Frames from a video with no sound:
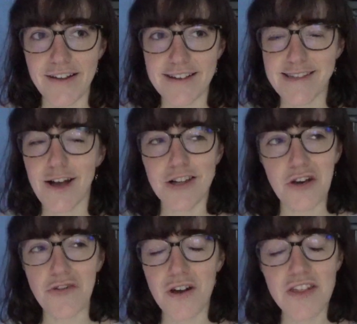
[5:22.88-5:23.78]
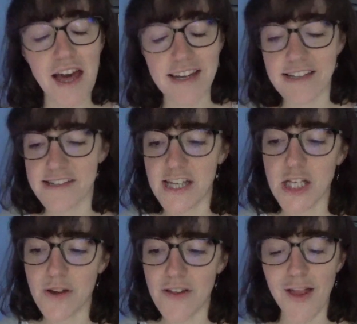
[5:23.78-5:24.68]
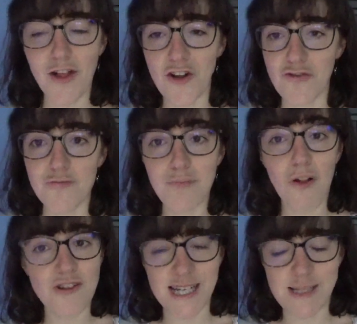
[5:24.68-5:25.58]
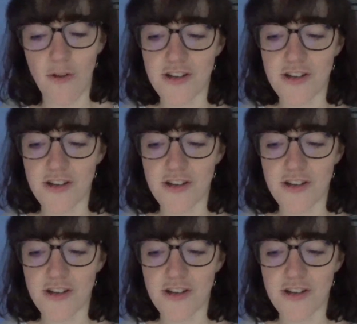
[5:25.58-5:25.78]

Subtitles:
start off with and continue with a lot of politics,